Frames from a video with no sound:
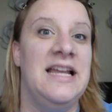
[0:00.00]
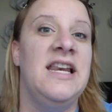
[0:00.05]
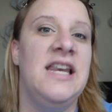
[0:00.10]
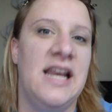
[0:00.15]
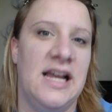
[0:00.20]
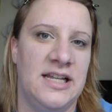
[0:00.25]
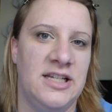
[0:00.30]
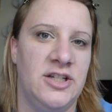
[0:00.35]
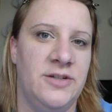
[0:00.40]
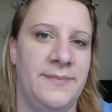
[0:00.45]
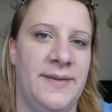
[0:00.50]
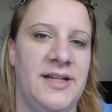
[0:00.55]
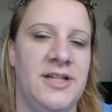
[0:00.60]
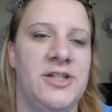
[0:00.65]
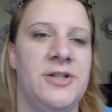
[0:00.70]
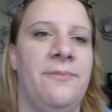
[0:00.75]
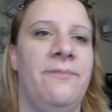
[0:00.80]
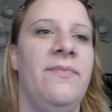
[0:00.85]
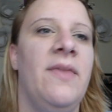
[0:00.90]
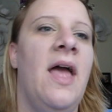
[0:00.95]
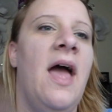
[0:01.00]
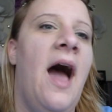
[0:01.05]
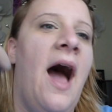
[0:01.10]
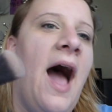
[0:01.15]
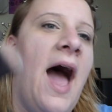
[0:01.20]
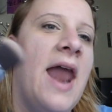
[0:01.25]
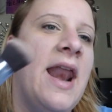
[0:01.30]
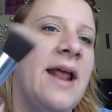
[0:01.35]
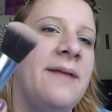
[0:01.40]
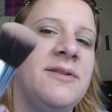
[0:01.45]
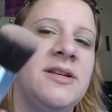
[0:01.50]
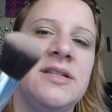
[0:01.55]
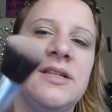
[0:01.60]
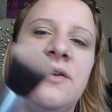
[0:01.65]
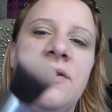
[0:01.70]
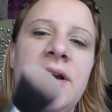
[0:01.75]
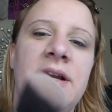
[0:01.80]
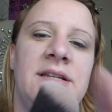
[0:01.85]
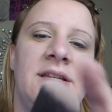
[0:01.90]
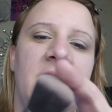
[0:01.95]
Not too much. And I'm just
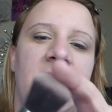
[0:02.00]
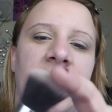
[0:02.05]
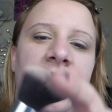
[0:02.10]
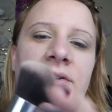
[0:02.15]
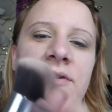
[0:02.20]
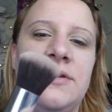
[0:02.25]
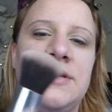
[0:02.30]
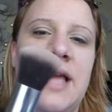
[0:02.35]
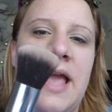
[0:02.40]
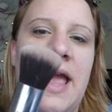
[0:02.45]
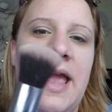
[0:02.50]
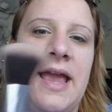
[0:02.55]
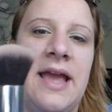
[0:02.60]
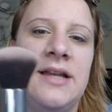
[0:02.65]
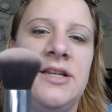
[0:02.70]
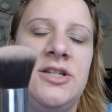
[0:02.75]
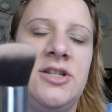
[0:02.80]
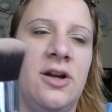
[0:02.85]
going to use a